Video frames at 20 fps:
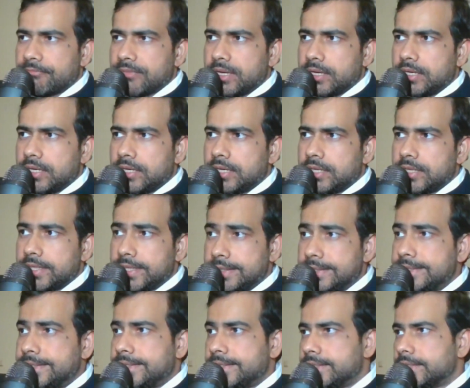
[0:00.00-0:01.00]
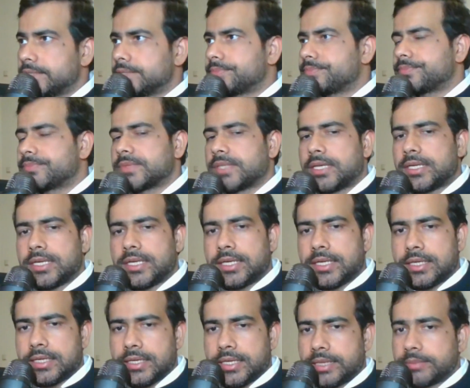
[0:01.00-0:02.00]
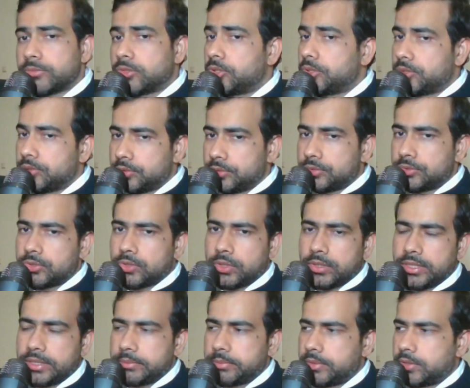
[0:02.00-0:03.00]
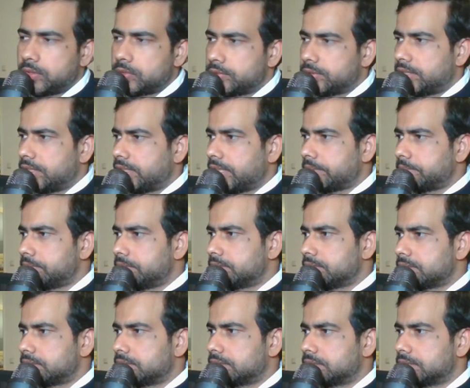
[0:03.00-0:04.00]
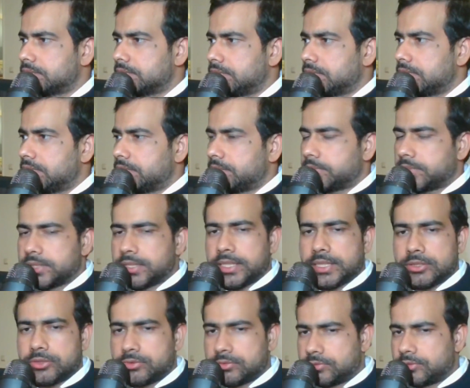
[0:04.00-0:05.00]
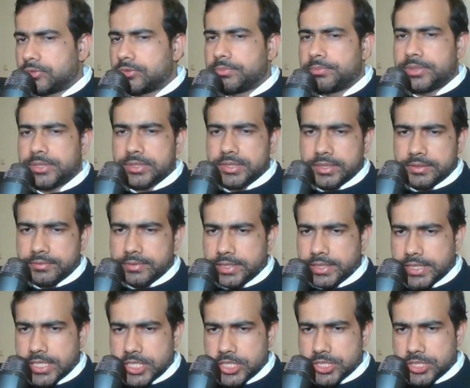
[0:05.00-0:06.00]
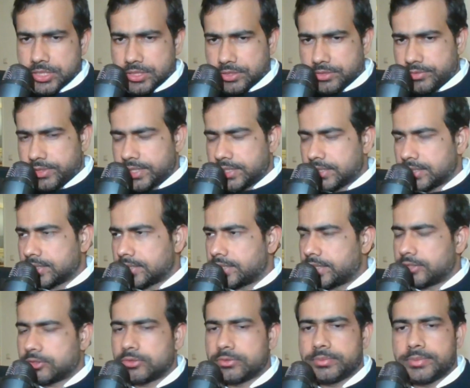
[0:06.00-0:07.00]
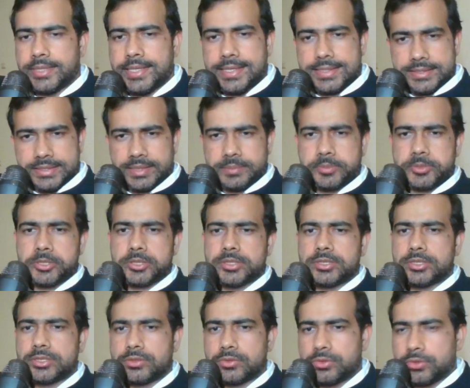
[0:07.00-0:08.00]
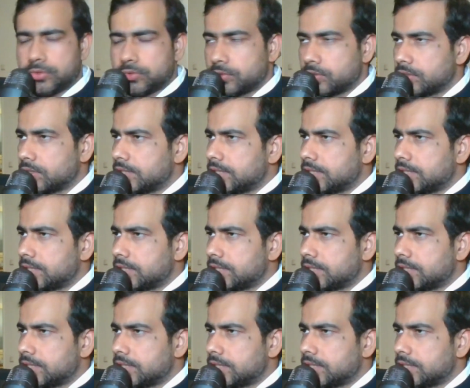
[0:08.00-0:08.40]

uh, in India, uh, I'm going to talk about the numbers. But there could be some variations, right? There could be exceptions to the rule.